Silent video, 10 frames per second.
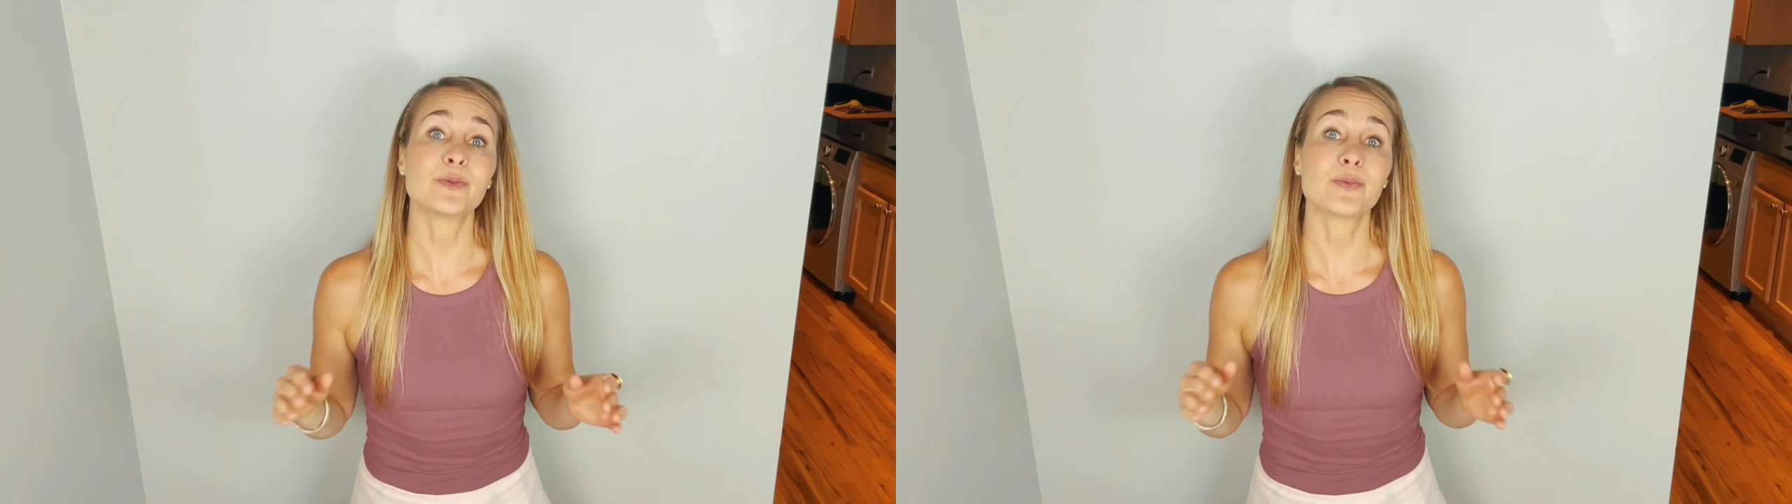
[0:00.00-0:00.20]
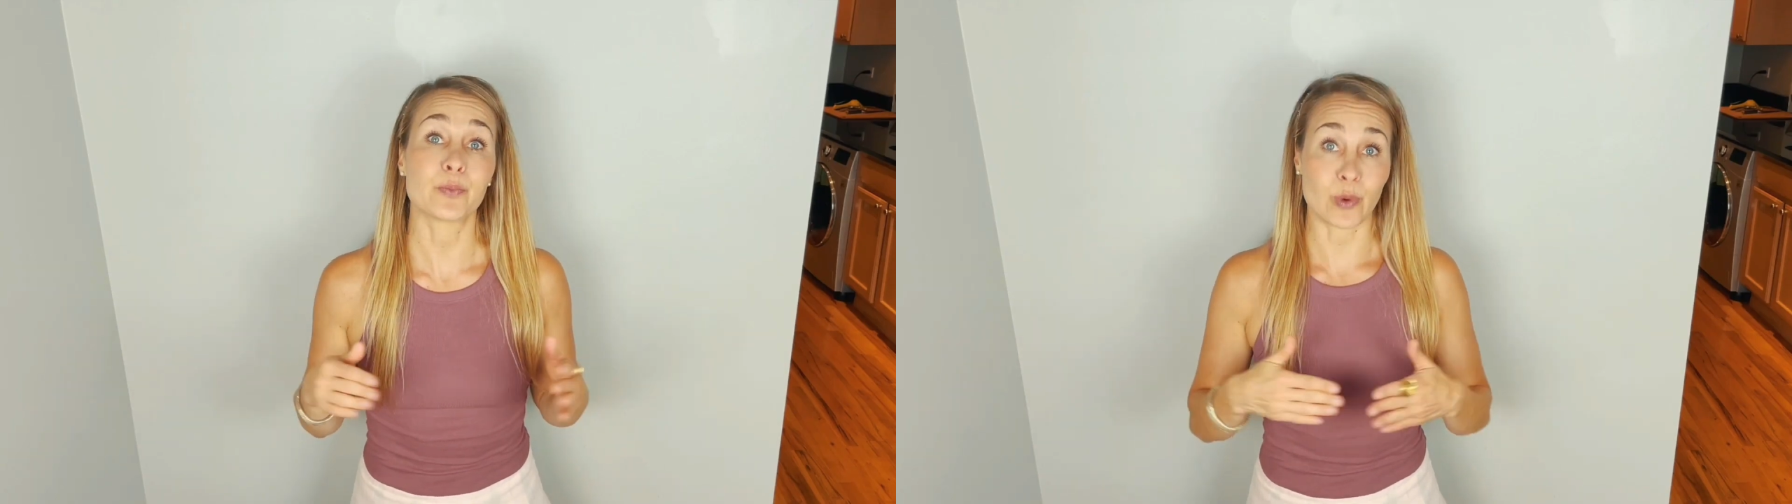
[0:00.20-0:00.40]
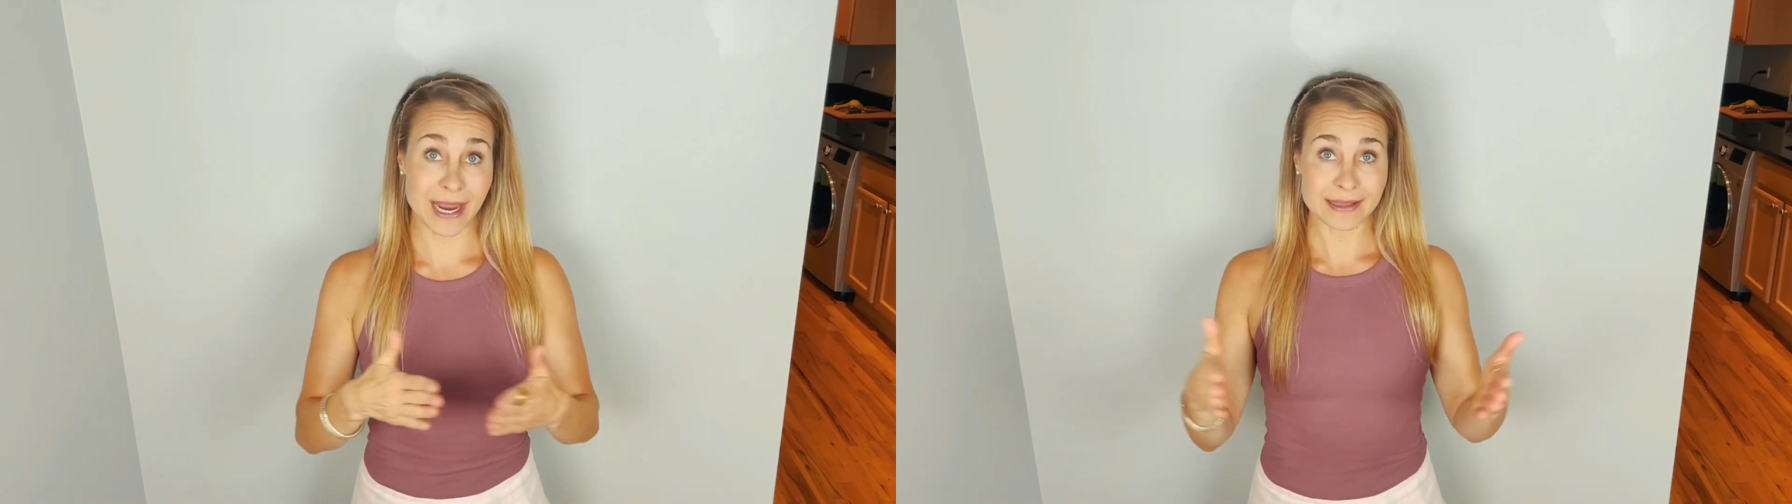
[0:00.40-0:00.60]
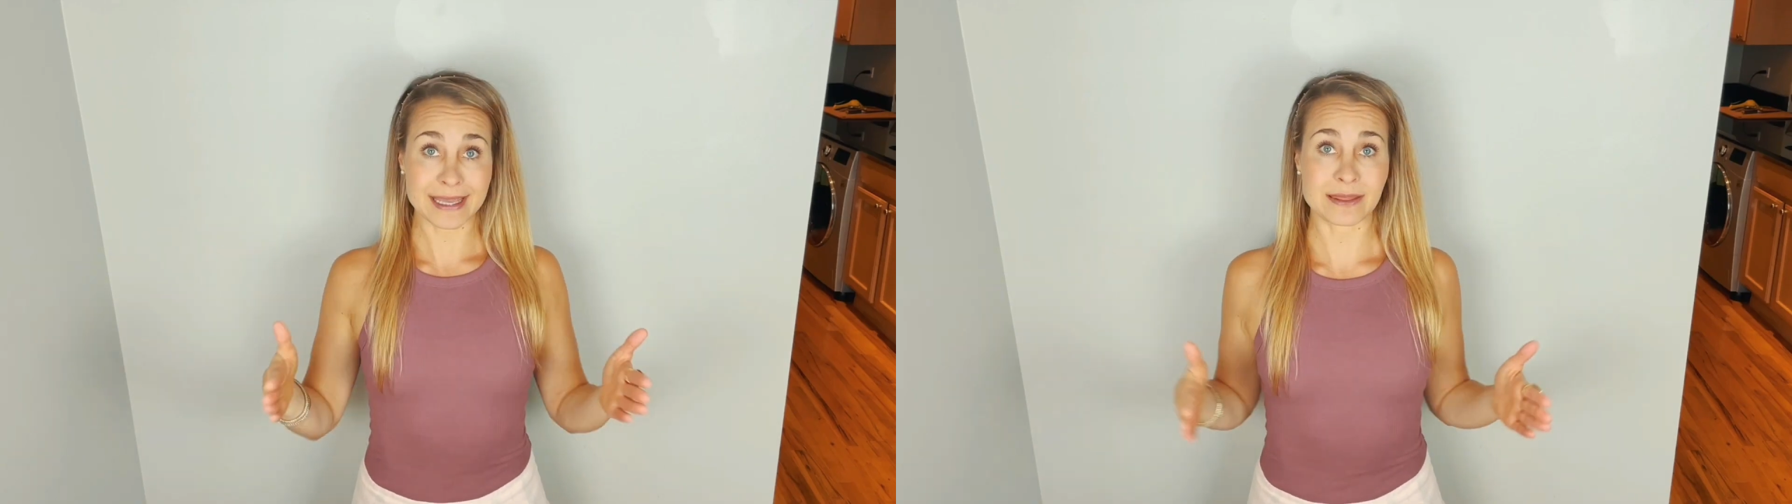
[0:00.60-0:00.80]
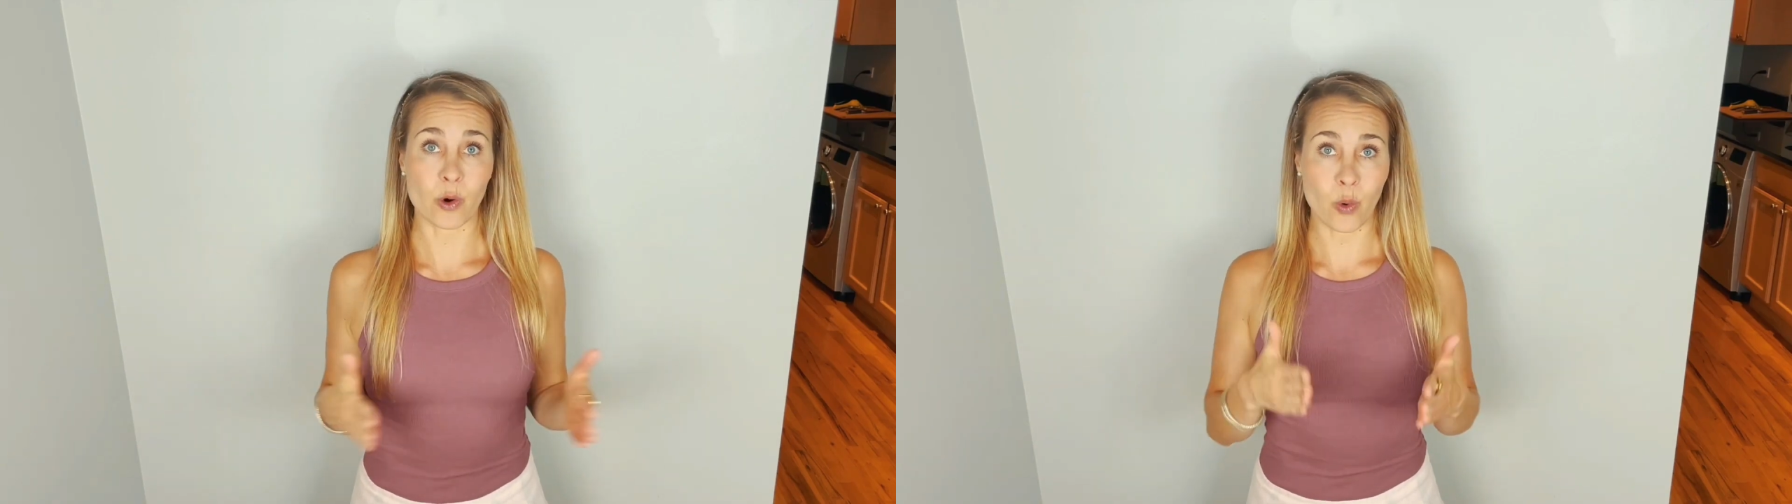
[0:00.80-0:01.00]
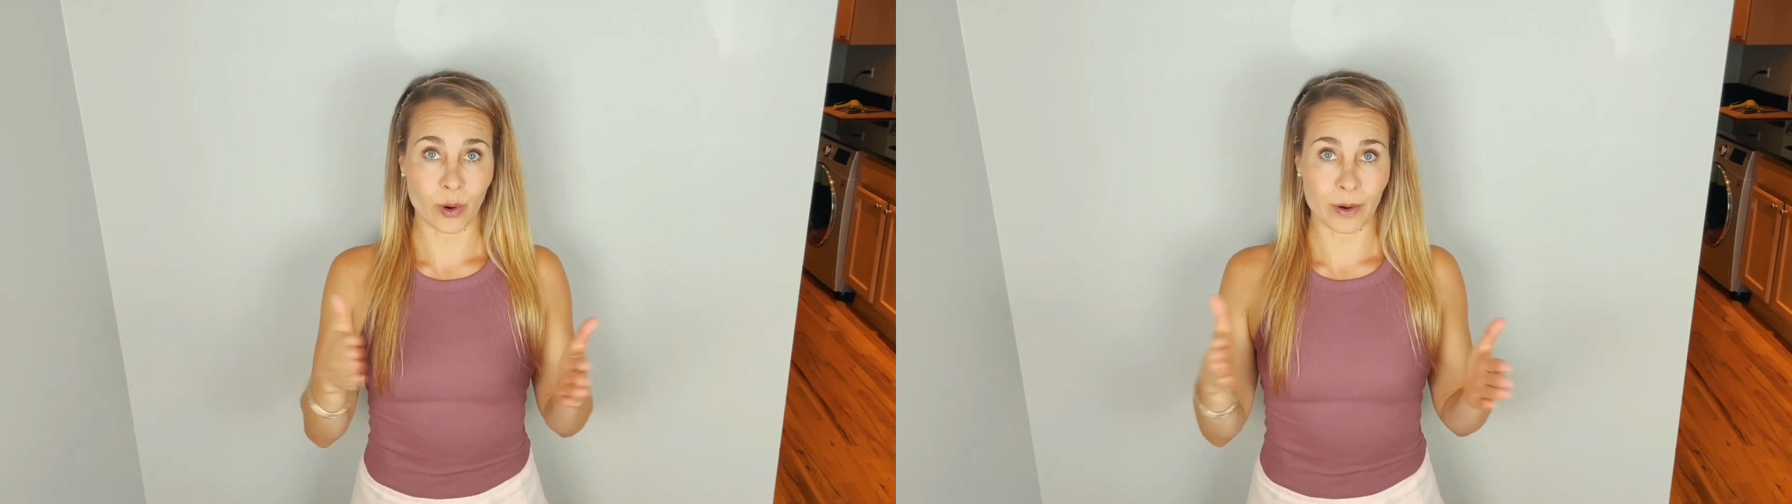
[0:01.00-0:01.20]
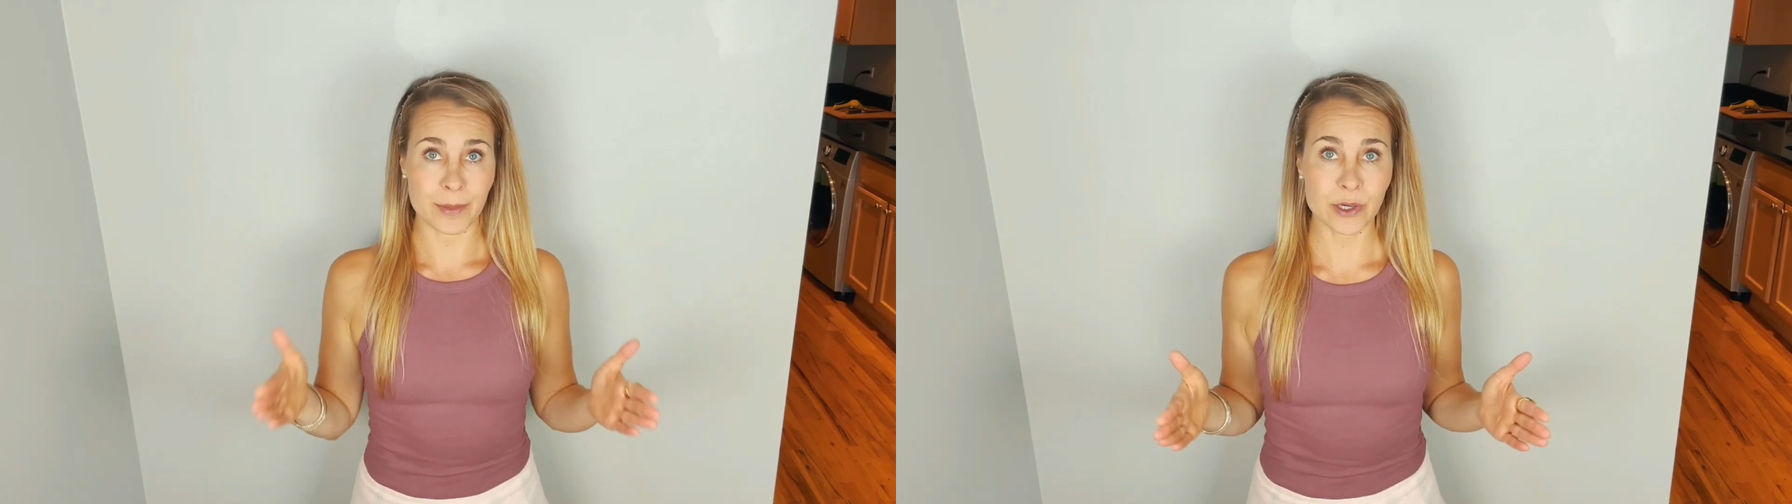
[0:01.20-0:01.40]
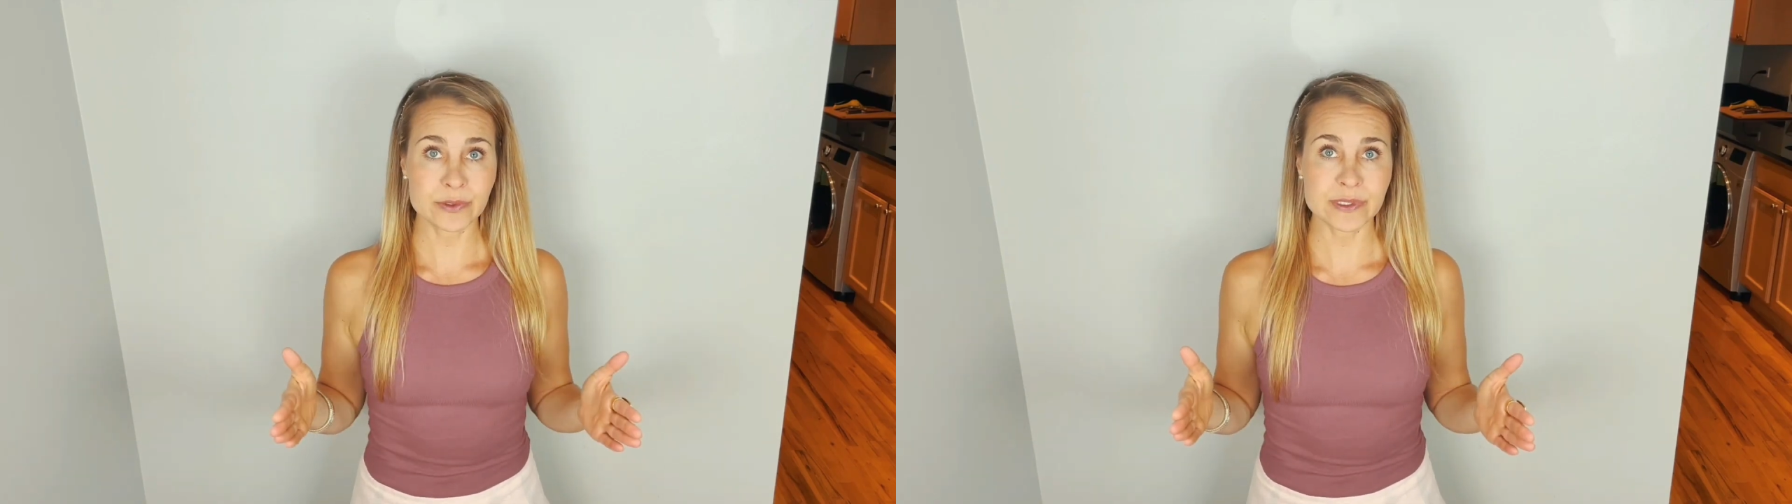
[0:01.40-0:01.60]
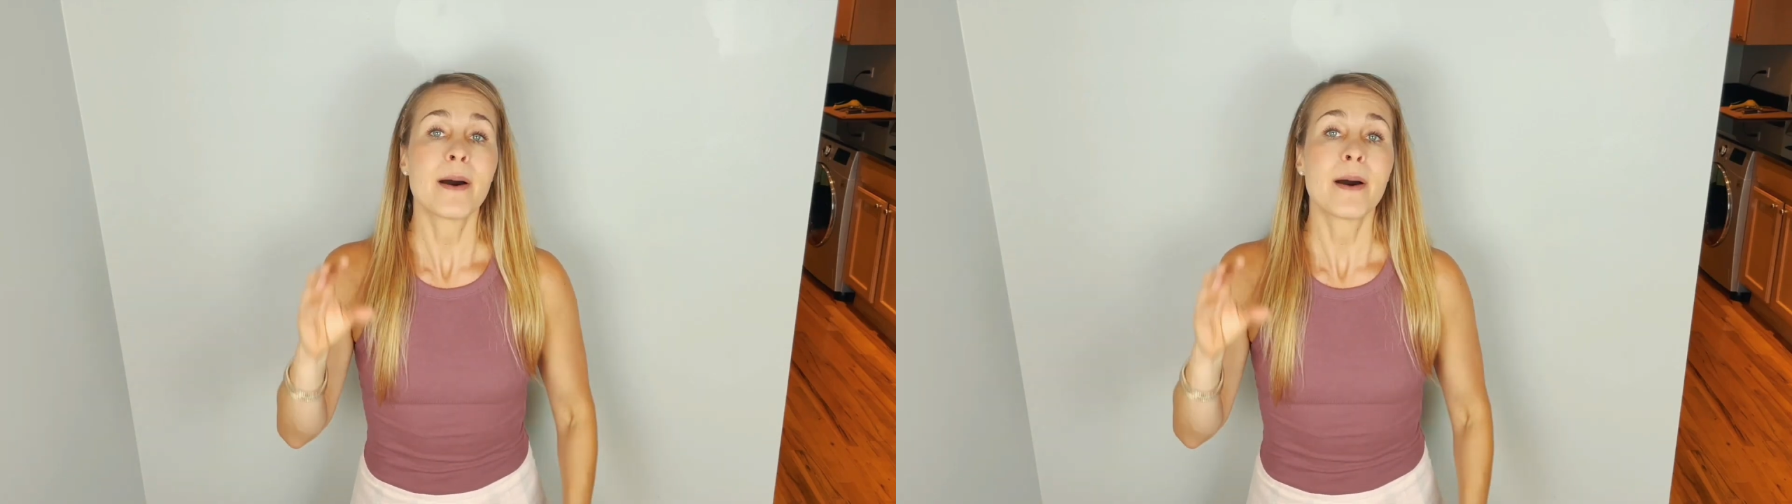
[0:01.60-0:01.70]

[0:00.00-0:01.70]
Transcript: regulate the hormones